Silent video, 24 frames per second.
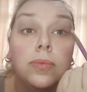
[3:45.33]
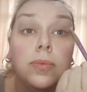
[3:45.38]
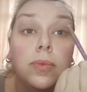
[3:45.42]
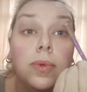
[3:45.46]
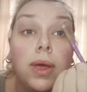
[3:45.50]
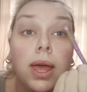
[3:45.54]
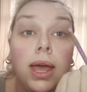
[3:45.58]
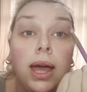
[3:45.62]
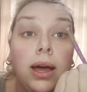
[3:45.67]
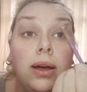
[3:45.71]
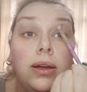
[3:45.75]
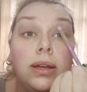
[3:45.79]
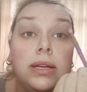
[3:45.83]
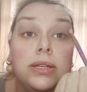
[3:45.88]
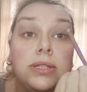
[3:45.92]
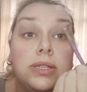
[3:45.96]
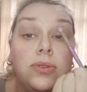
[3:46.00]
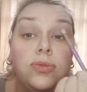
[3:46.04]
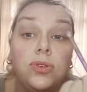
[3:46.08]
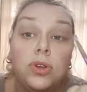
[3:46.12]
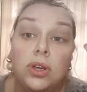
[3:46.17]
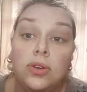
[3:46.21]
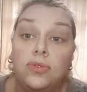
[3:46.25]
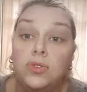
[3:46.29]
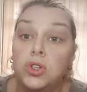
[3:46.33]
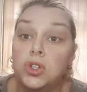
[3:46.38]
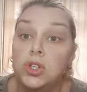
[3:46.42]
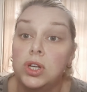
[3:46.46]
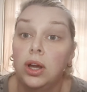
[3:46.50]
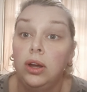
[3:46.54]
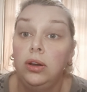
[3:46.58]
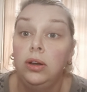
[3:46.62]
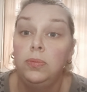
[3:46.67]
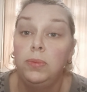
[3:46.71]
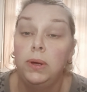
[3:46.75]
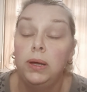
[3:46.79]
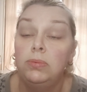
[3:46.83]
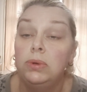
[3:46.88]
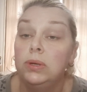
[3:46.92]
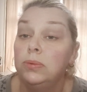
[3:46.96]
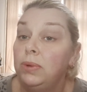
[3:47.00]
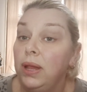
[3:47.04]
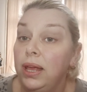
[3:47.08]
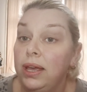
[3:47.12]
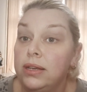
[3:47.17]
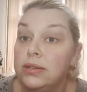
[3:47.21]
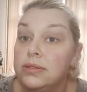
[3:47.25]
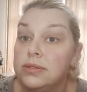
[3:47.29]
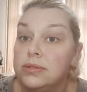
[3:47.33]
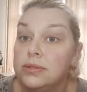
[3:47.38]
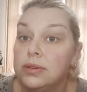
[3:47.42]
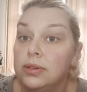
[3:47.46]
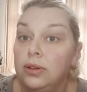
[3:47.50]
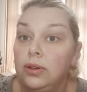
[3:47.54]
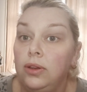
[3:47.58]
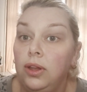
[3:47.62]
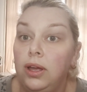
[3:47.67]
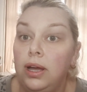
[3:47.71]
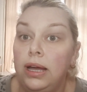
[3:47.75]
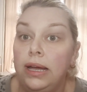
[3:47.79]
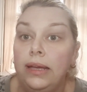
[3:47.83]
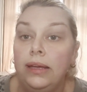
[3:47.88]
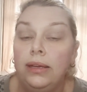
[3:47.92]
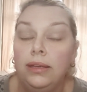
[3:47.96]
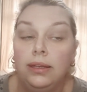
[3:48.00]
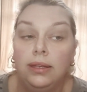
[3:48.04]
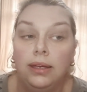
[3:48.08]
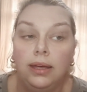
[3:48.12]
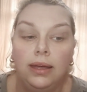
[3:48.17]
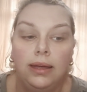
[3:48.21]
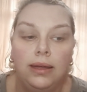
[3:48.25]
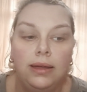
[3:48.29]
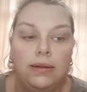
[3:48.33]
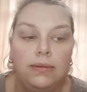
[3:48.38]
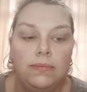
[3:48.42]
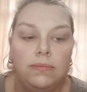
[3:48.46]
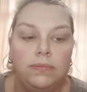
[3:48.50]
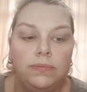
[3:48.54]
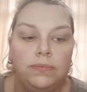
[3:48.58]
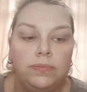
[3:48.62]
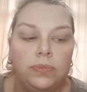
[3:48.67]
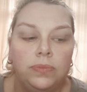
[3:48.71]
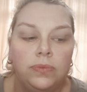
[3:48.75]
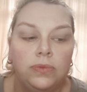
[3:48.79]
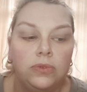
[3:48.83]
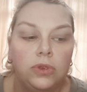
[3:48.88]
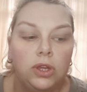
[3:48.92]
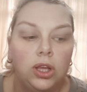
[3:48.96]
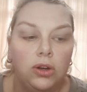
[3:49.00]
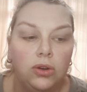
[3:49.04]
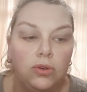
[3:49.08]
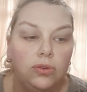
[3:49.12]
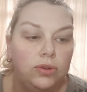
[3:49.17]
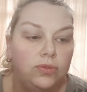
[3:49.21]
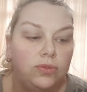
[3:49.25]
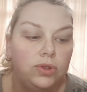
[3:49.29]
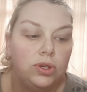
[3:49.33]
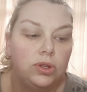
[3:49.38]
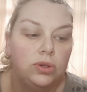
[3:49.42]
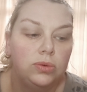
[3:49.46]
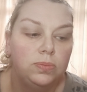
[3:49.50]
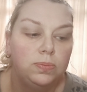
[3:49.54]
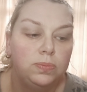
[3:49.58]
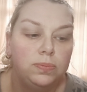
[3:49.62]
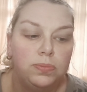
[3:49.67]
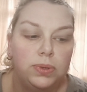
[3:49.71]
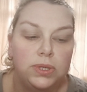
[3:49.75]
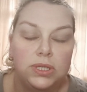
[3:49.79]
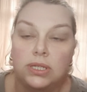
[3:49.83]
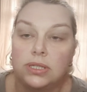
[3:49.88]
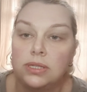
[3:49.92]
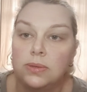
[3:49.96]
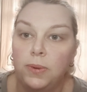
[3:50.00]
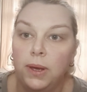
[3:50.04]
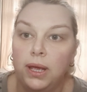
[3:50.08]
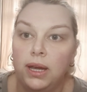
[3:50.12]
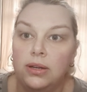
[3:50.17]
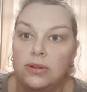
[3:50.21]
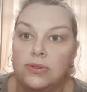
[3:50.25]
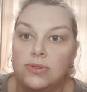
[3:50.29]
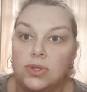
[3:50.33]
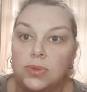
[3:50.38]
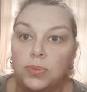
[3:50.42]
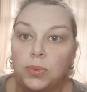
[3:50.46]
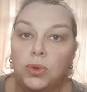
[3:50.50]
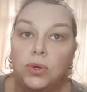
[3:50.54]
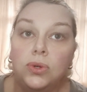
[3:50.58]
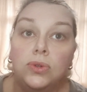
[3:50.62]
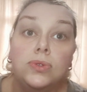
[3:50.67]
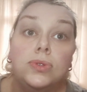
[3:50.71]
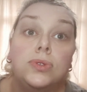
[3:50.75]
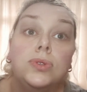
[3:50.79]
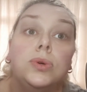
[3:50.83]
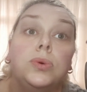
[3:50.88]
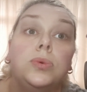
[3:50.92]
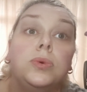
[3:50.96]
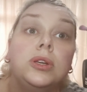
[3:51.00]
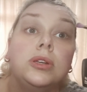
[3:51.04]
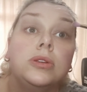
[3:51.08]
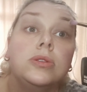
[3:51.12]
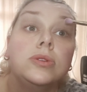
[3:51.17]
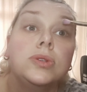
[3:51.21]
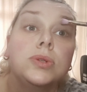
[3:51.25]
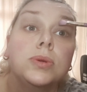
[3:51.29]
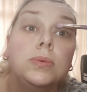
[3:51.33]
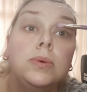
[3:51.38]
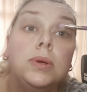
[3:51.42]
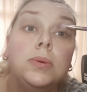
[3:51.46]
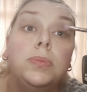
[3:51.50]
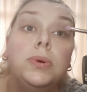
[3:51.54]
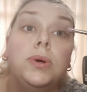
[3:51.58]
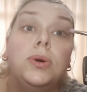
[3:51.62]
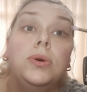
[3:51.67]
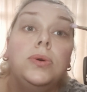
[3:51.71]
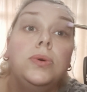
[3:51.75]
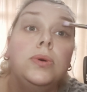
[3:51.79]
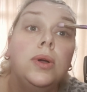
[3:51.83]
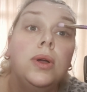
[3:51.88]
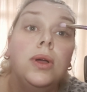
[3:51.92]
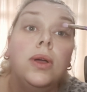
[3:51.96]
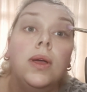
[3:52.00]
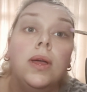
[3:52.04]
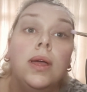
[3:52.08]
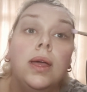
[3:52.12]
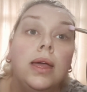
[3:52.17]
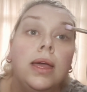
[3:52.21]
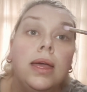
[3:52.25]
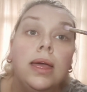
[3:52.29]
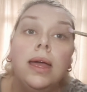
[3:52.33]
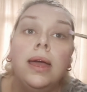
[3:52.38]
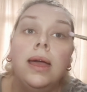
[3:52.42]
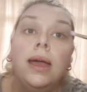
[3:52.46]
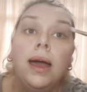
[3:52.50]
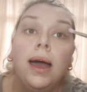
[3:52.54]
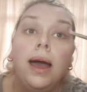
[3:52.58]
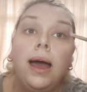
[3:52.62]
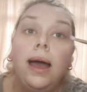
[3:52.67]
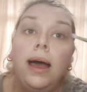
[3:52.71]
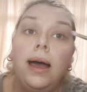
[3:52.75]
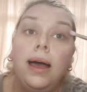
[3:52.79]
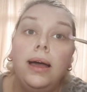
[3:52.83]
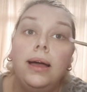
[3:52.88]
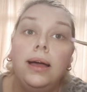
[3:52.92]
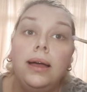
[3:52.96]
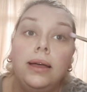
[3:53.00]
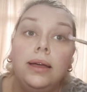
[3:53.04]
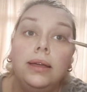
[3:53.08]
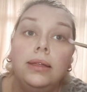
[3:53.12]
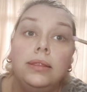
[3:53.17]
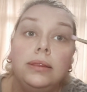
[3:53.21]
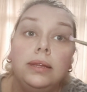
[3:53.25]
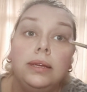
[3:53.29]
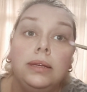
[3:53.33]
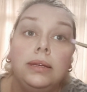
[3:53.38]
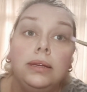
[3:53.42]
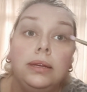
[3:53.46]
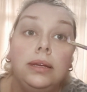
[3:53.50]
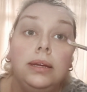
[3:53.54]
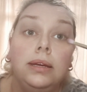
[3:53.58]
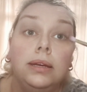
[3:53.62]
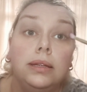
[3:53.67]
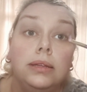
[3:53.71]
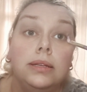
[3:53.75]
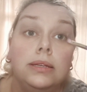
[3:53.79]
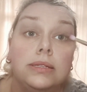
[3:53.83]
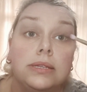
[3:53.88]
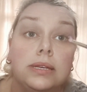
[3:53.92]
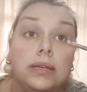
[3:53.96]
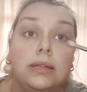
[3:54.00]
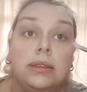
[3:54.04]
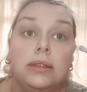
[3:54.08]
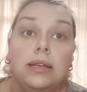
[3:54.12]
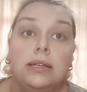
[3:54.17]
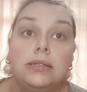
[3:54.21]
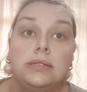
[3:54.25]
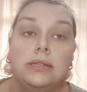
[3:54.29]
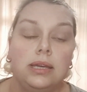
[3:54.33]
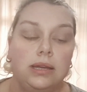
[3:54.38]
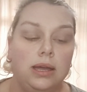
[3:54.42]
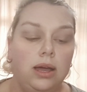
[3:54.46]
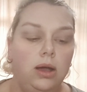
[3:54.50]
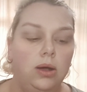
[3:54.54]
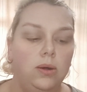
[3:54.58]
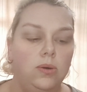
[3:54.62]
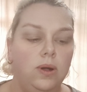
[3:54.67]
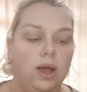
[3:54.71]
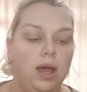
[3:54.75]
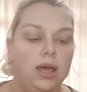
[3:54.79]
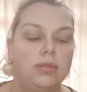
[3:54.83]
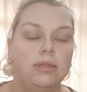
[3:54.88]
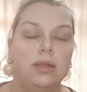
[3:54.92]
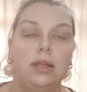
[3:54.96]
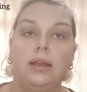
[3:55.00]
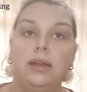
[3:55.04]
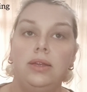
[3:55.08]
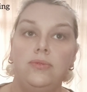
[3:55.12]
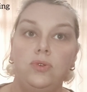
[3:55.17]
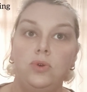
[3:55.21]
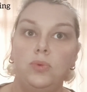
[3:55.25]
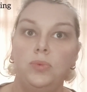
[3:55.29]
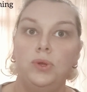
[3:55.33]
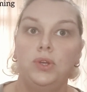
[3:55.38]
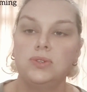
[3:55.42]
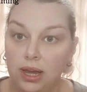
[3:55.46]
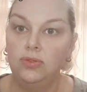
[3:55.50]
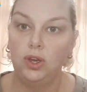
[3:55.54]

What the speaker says: out, as if you have to shower in a public place, like if you participated in sports or went to the swimming pool, then yeah, that's a whole other level. Because